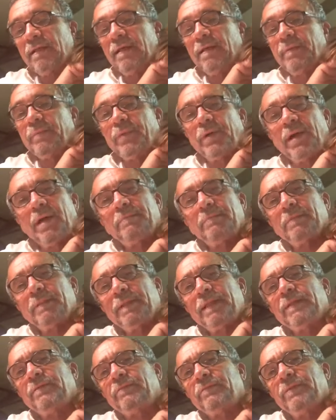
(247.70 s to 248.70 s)
probably
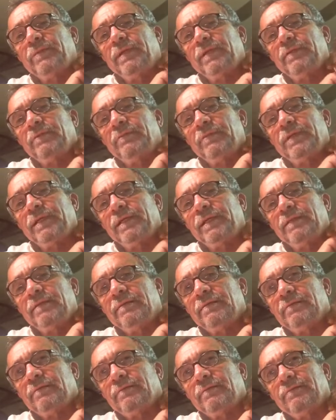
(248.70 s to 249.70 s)
in
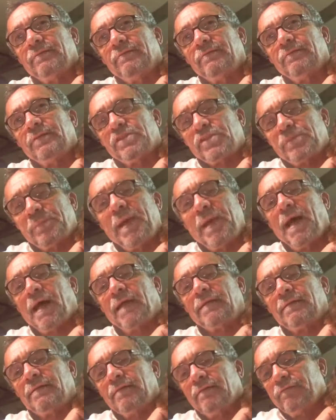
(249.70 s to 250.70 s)

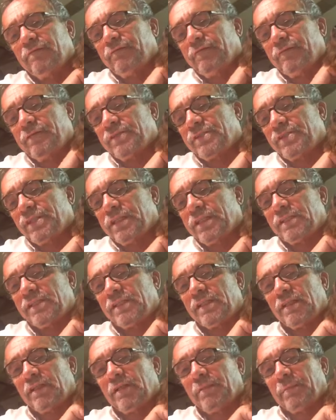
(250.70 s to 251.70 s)
respect for the
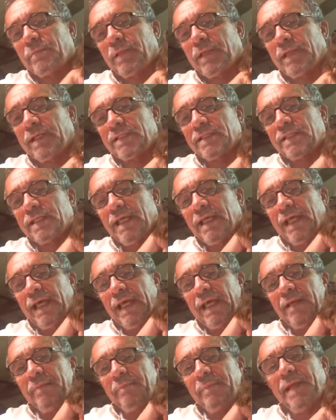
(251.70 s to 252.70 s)
citizen complaints,
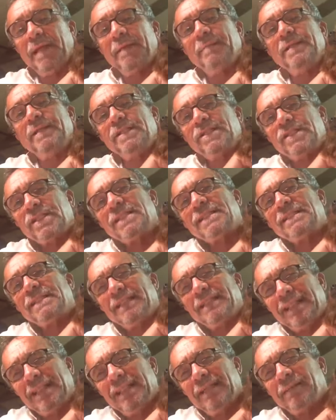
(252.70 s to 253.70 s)
and maybe just
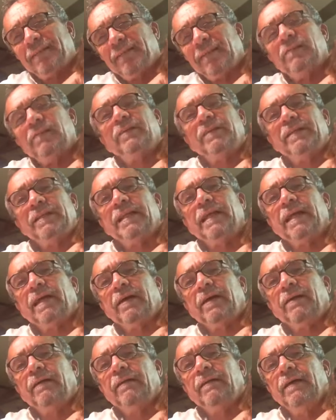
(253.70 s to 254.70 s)
clearing the
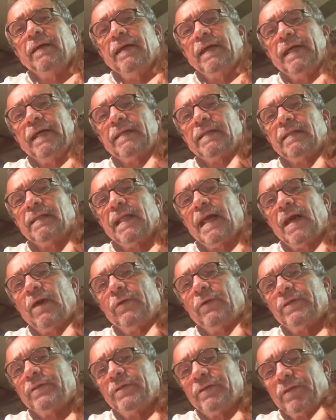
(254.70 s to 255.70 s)
air and
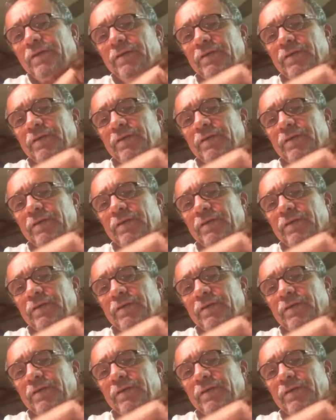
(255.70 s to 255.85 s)
allowing there